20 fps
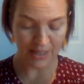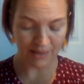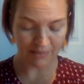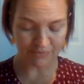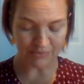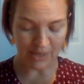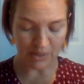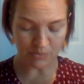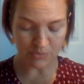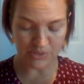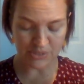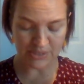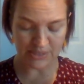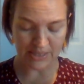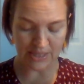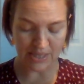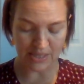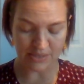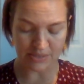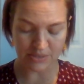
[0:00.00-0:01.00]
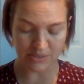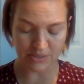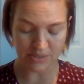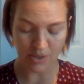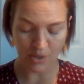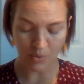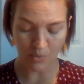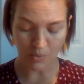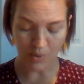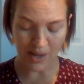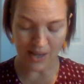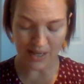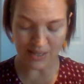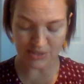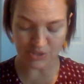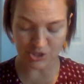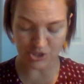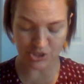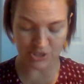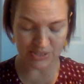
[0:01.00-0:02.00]
If that was the case, why
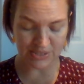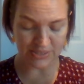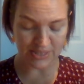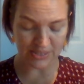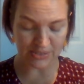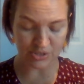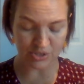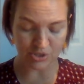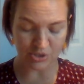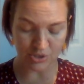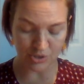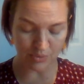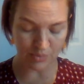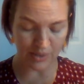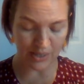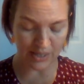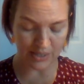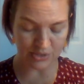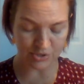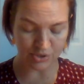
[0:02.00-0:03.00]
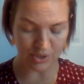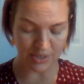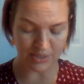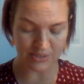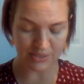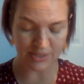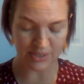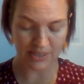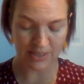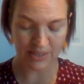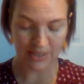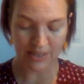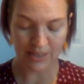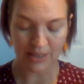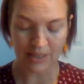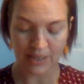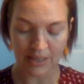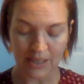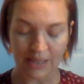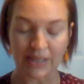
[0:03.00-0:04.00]
hadn't she sent a new address?
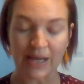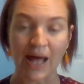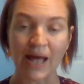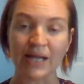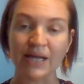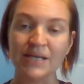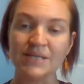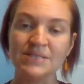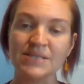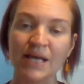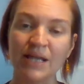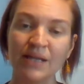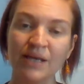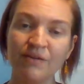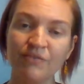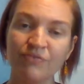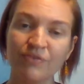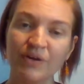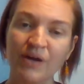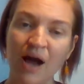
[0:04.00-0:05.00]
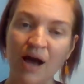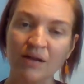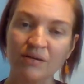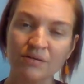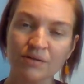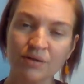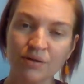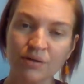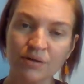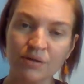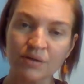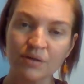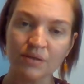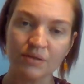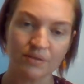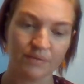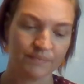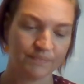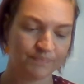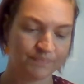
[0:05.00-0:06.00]
Had Araceli forgotten her?
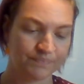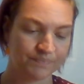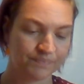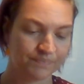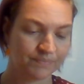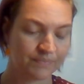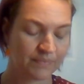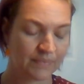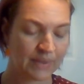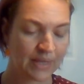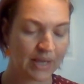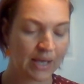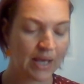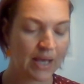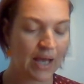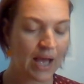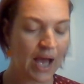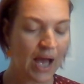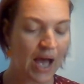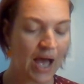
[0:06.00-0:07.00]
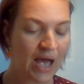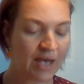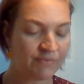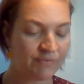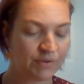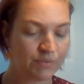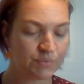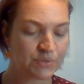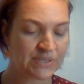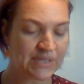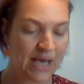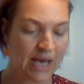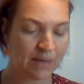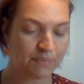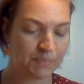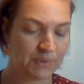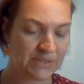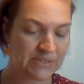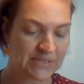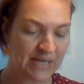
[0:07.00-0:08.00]
Ivy was
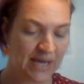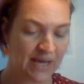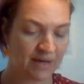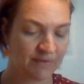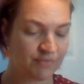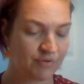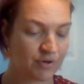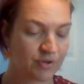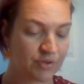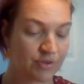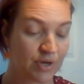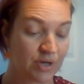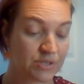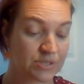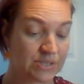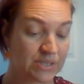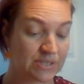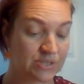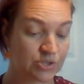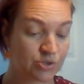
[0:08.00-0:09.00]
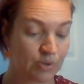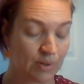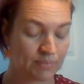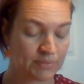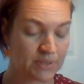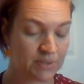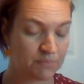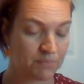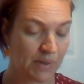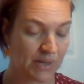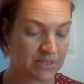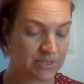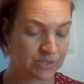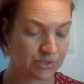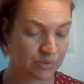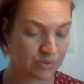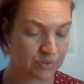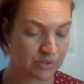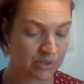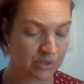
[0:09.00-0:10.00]
happy to have her thoughts interrupted by
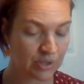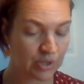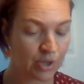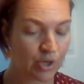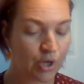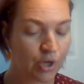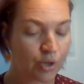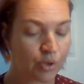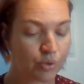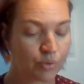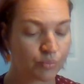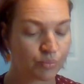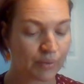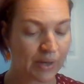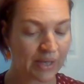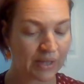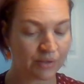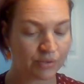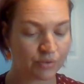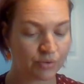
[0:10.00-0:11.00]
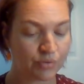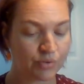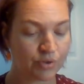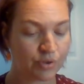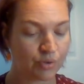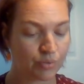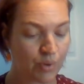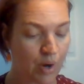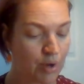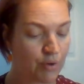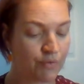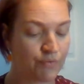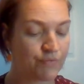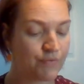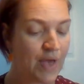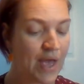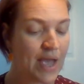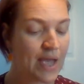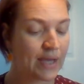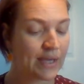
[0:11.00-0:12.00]
Susan, who ran through the grove,
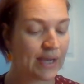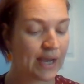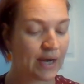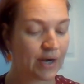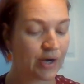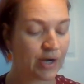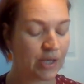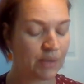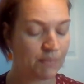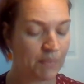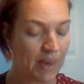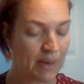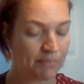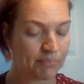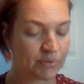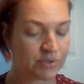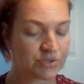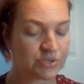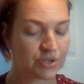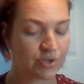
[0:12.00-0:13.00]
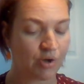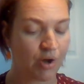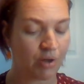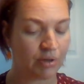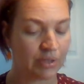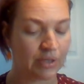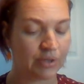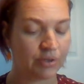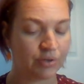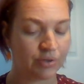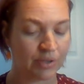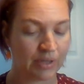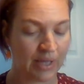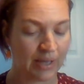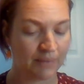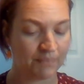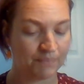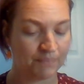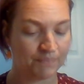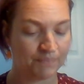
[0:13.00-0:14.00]
carrying papers and calling her
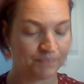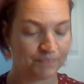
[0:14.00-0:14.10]
name.